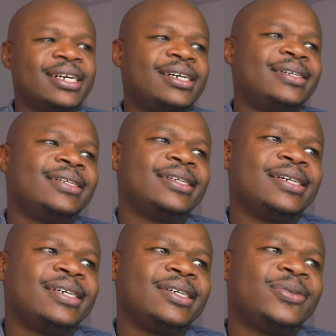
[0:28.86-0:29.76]
And
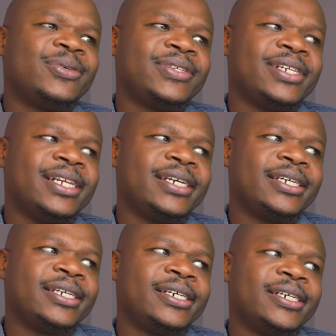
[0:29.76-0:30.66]
I was
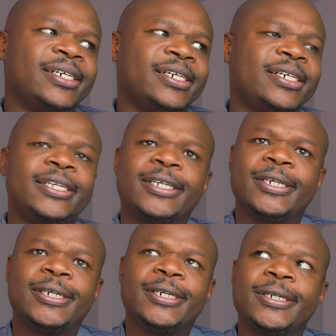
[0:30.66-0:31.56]
like,
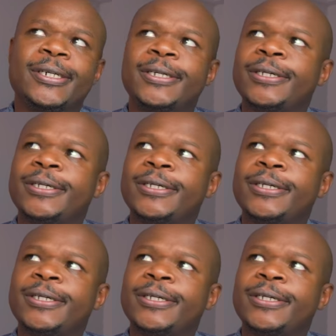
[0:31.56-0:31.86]
uh,